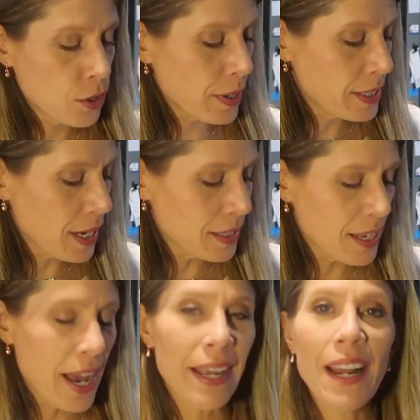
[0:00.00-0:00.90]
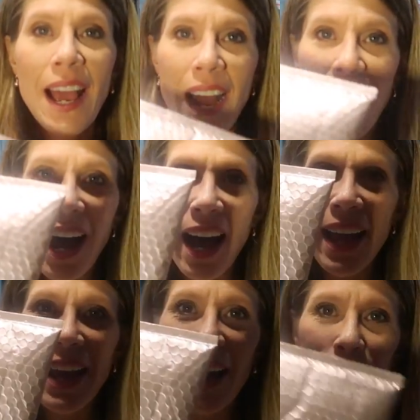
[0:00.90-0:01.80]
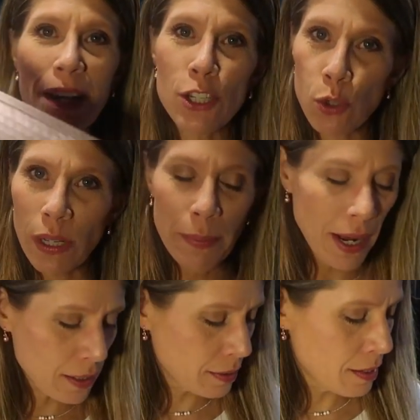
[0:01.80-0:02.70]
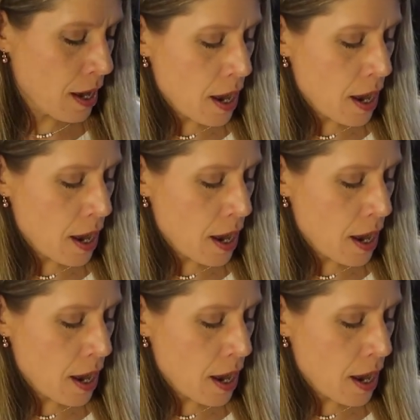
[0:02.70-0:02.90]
degrees outside. I have my Jewlybox.